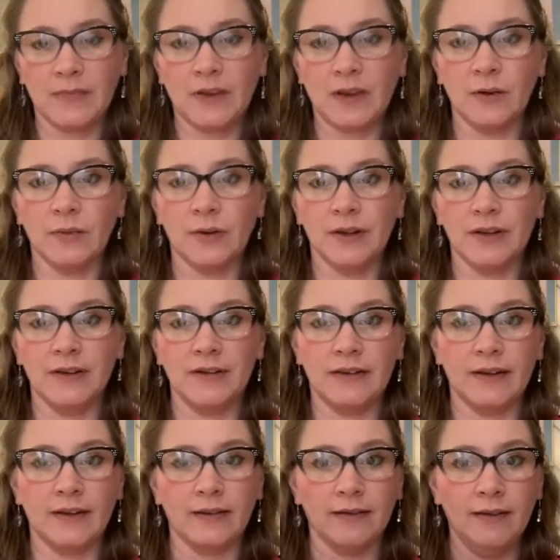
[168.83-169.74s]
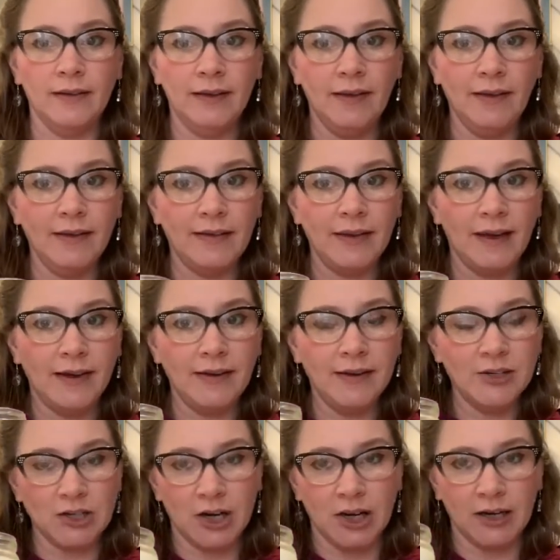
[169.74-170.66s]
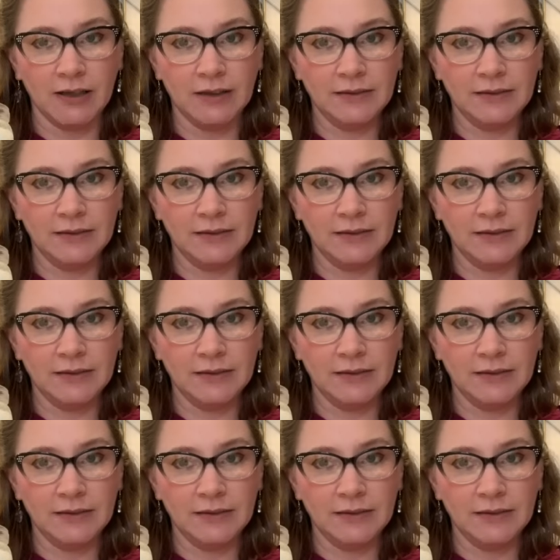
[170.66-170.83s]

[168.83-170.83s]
and we're going to take a little tiny jar,